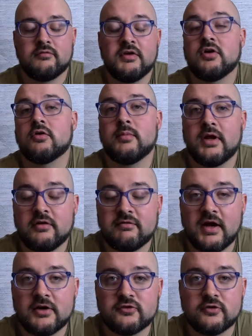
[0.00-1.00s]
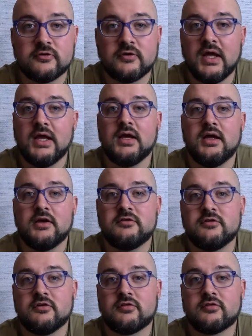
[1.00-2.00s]
vehicle manufacturers, it's
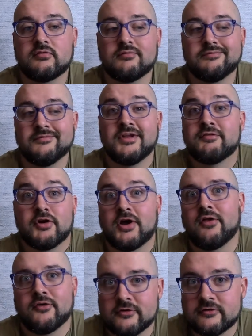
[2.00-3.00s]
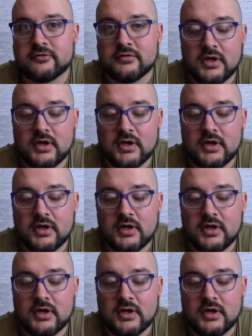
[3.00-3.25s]
just different colors.